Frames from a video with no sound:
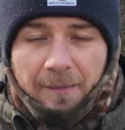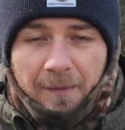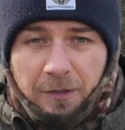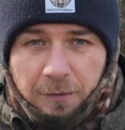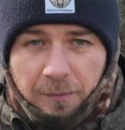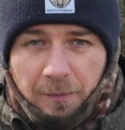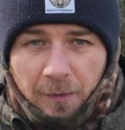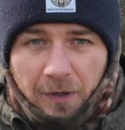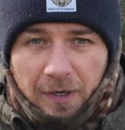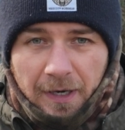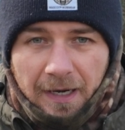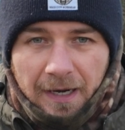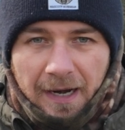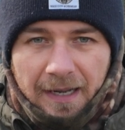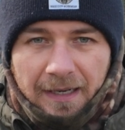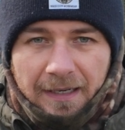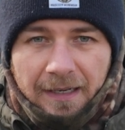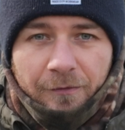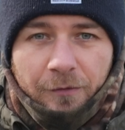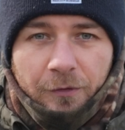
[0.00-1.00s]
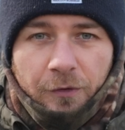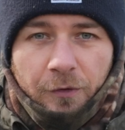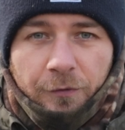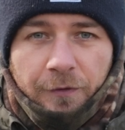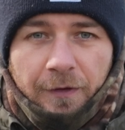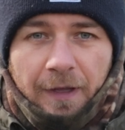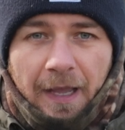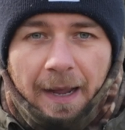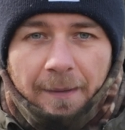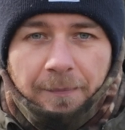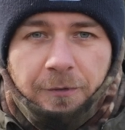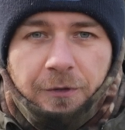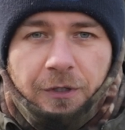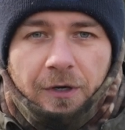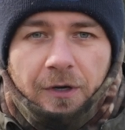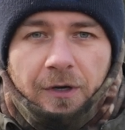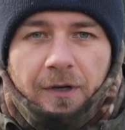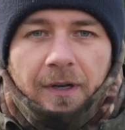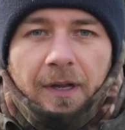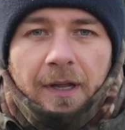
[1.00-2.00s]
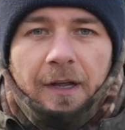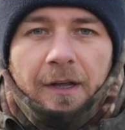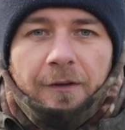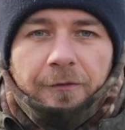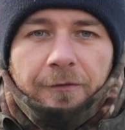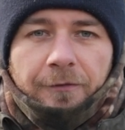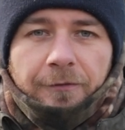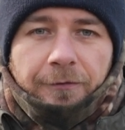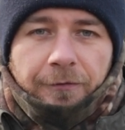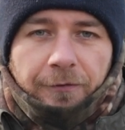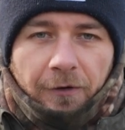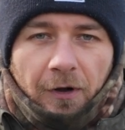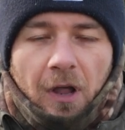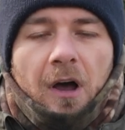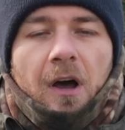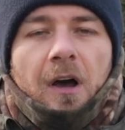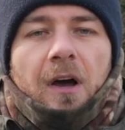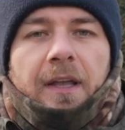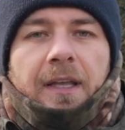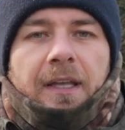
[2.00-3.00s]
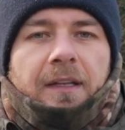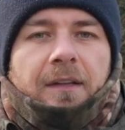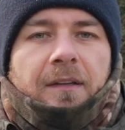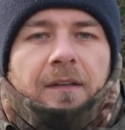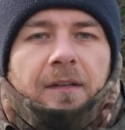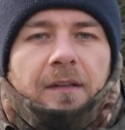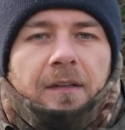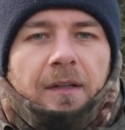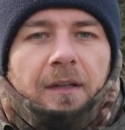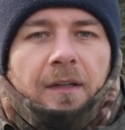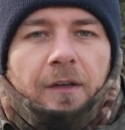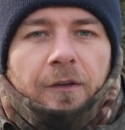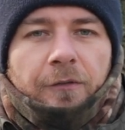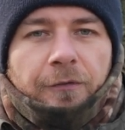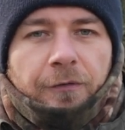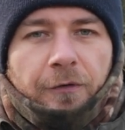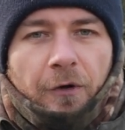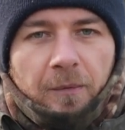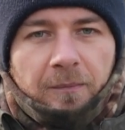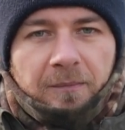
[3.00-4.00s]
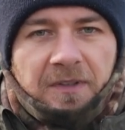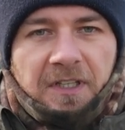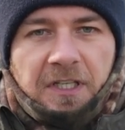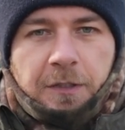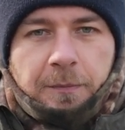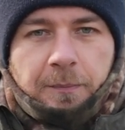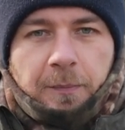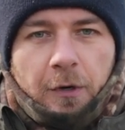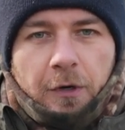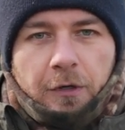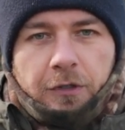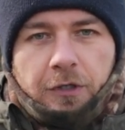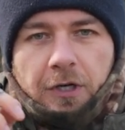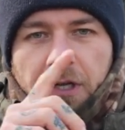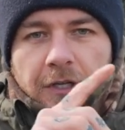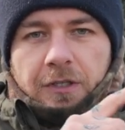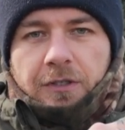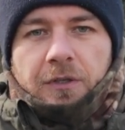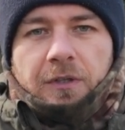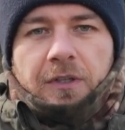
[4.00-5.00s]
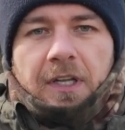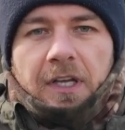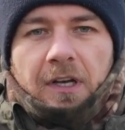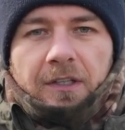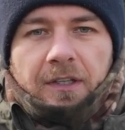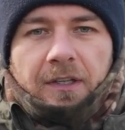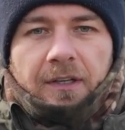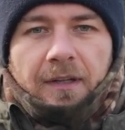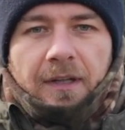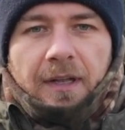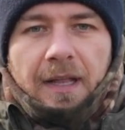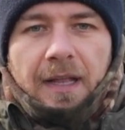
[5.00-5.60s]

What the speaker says: much more than likely would have captured flying from this perch to the other.